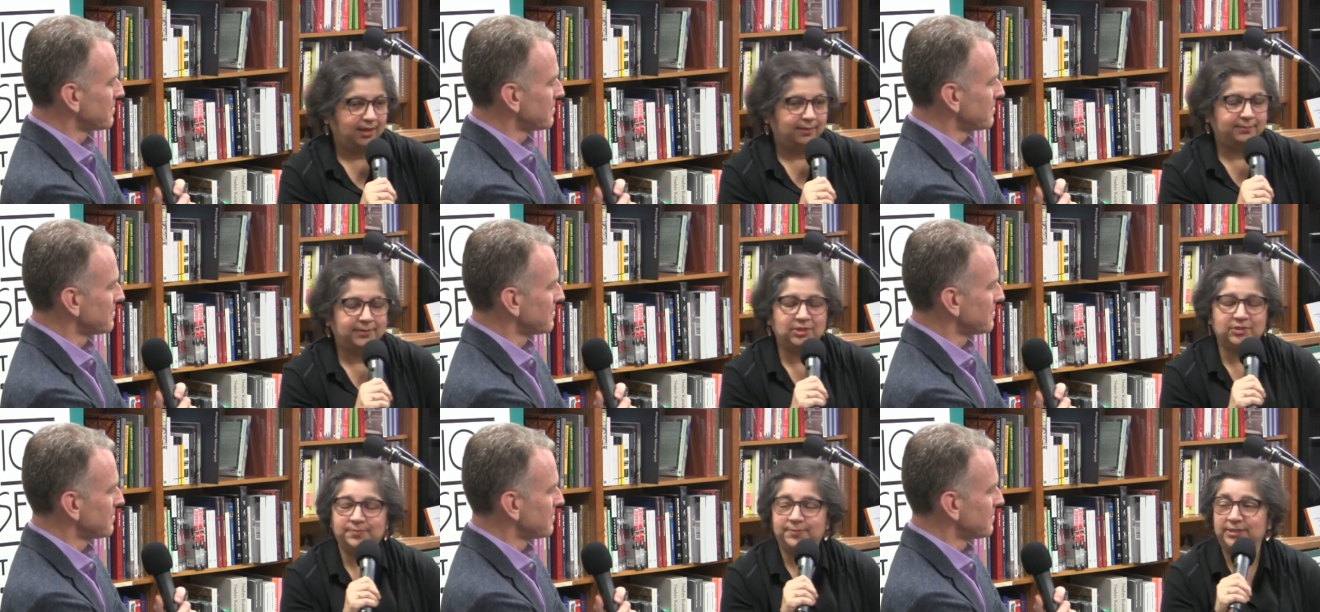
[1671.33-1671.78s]

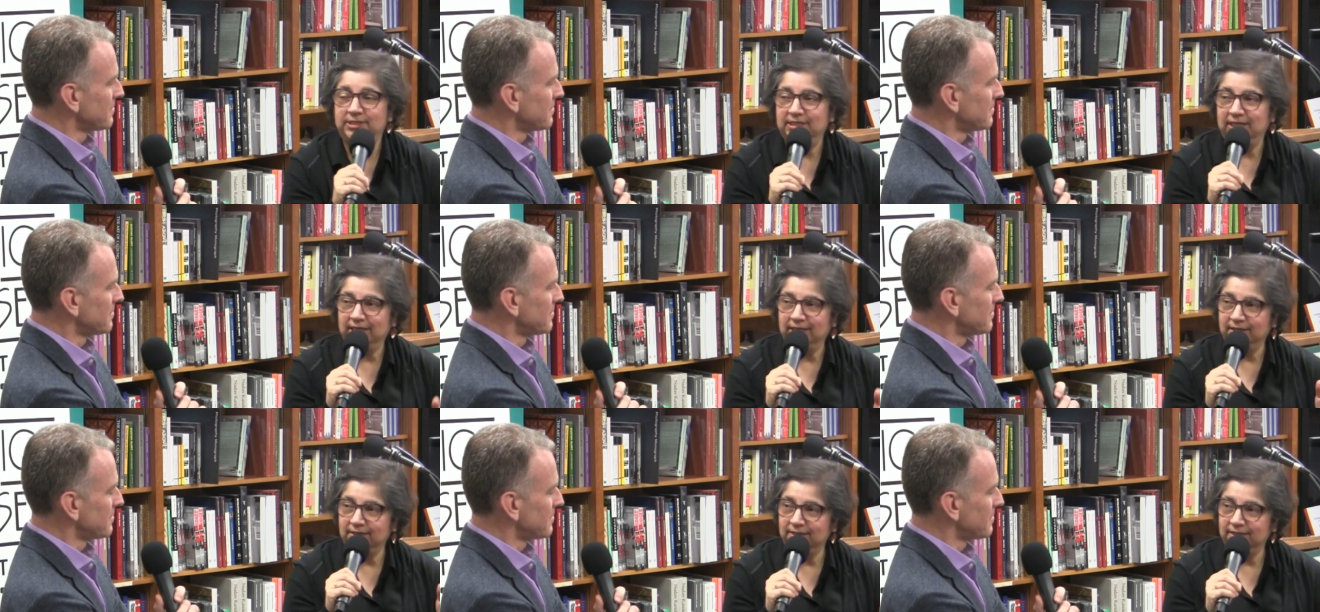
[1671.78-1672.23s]
Speaker 1: most
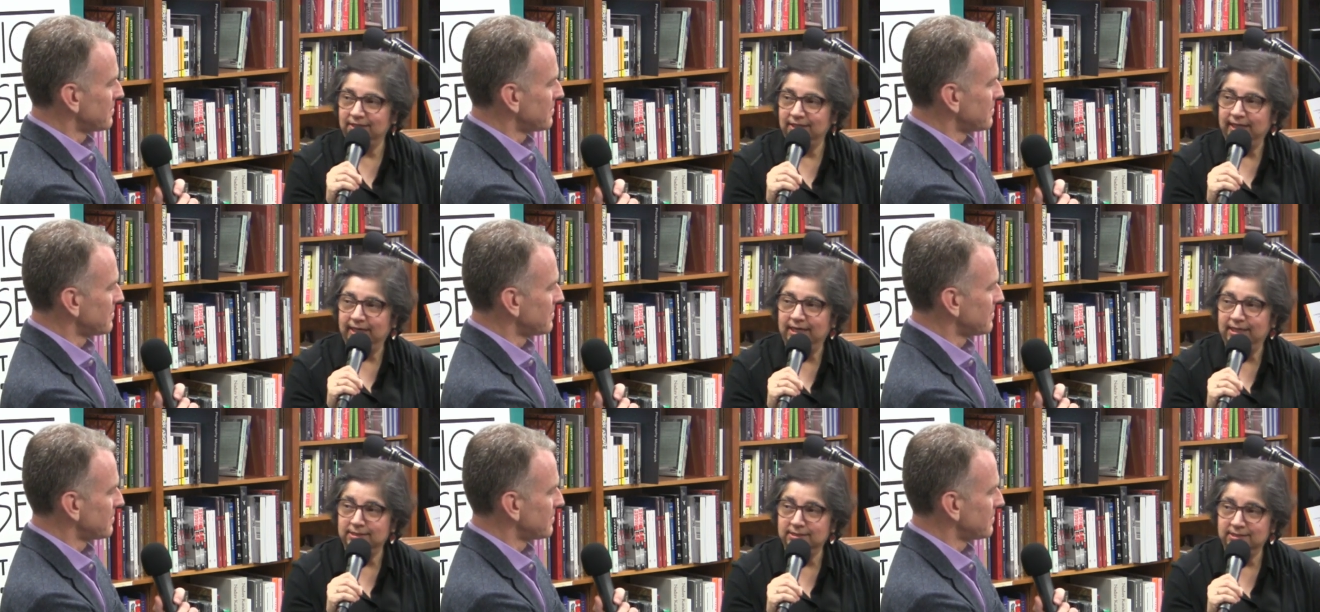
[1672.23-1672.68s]

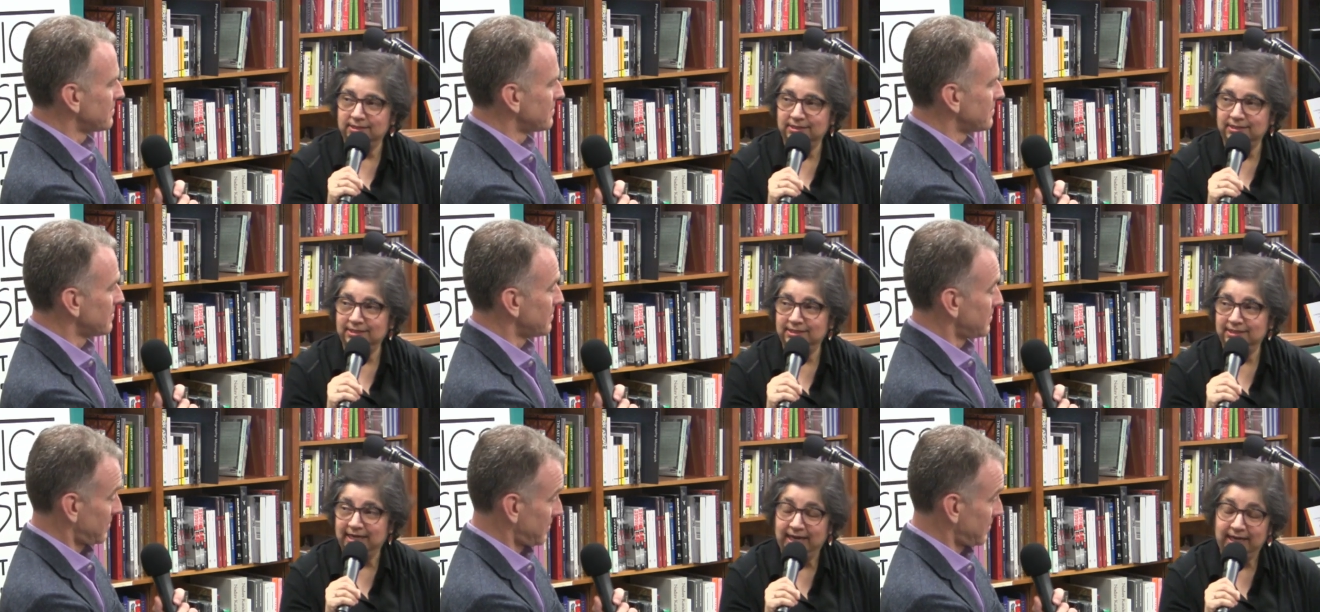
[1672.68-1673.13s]
particularly
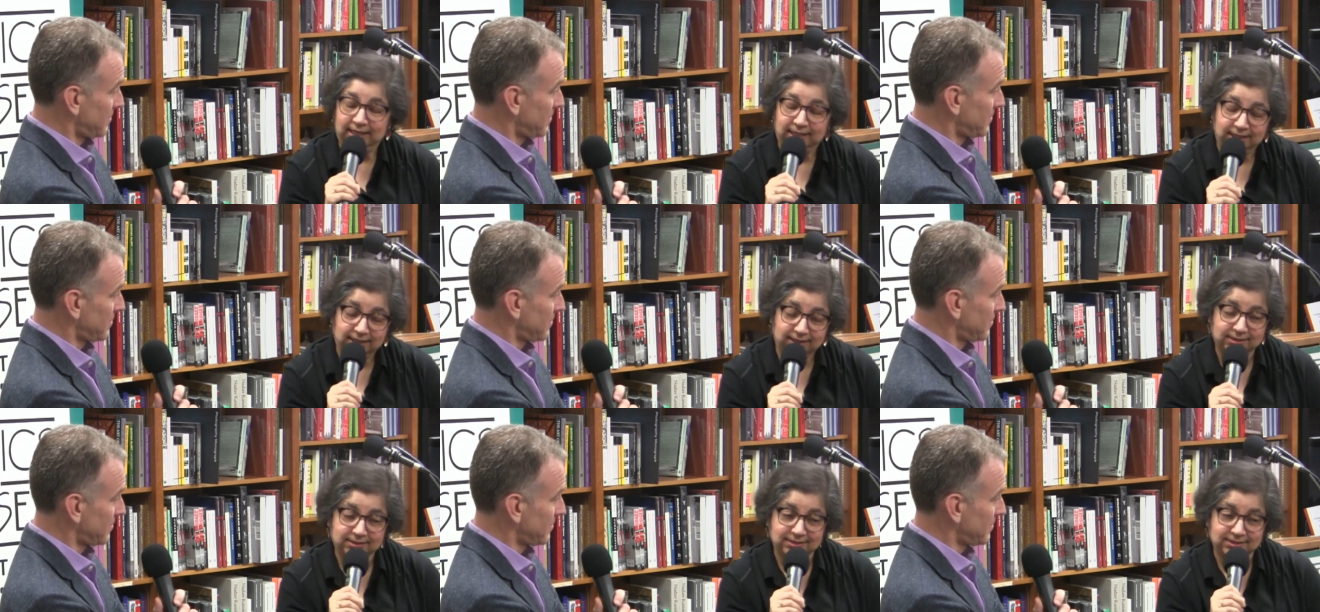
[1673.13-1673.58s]

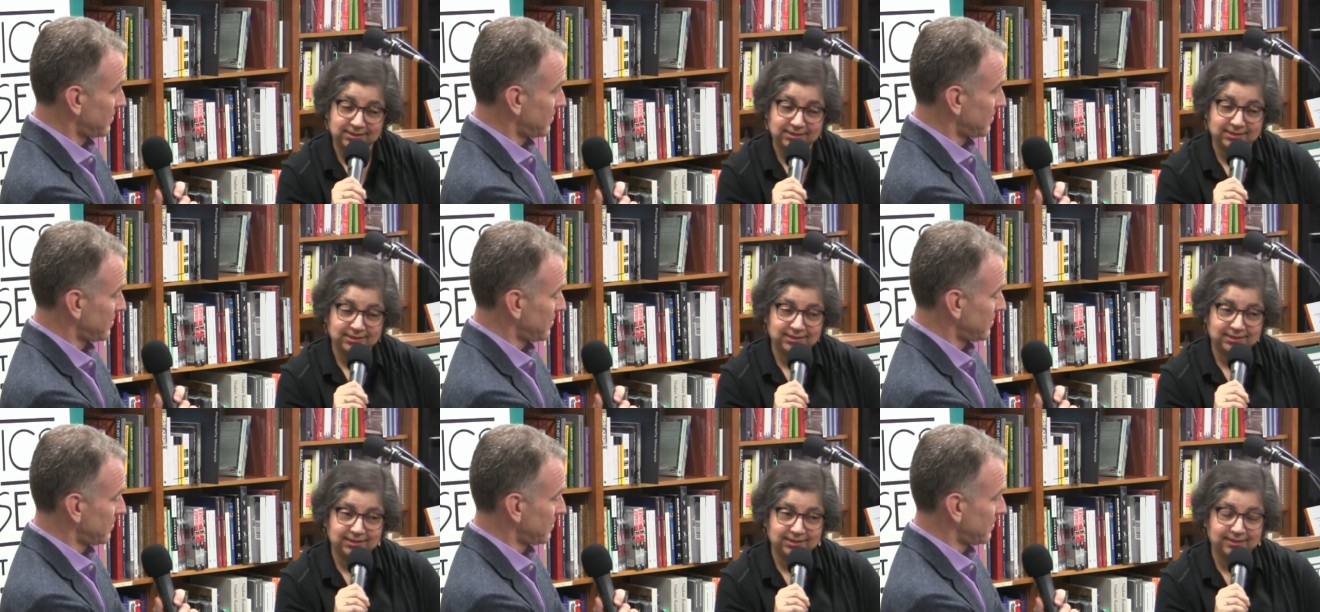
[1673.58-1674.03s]

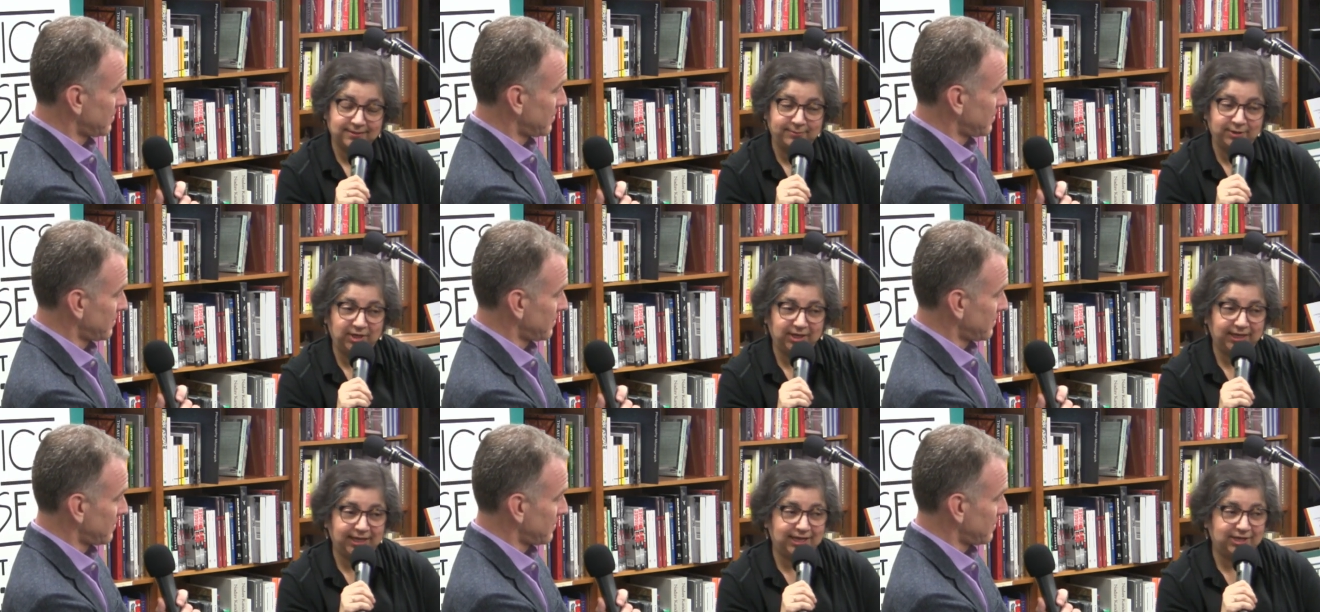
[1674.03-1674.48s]
instantaneous
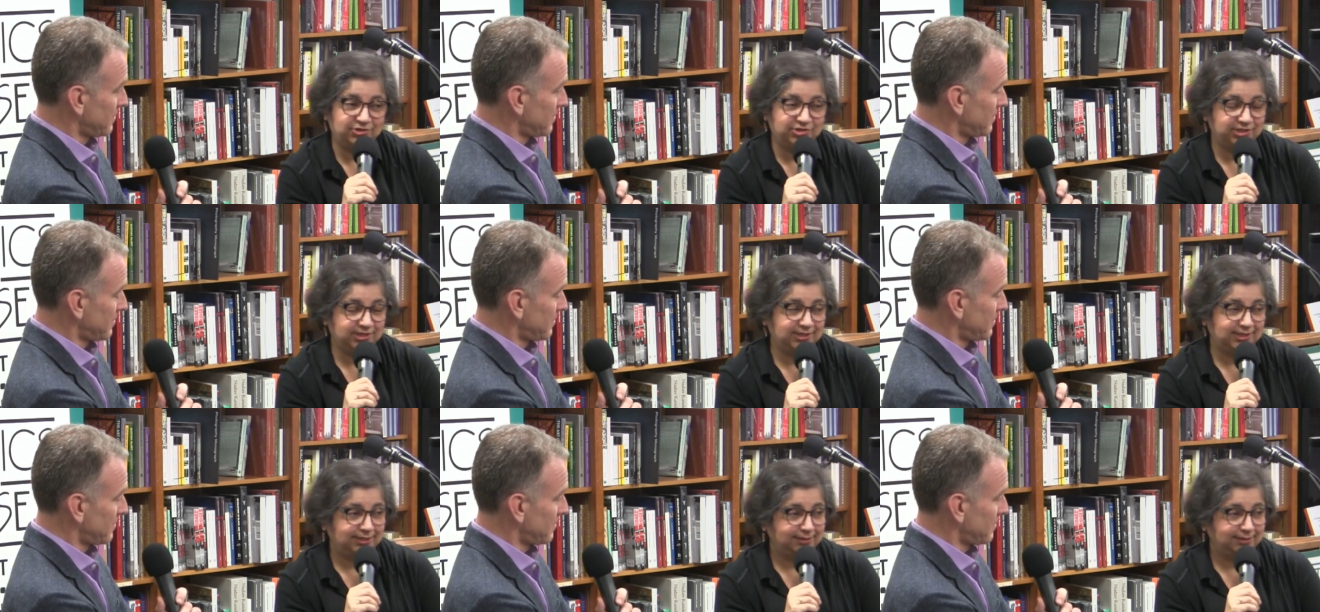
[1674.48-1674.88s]
communication,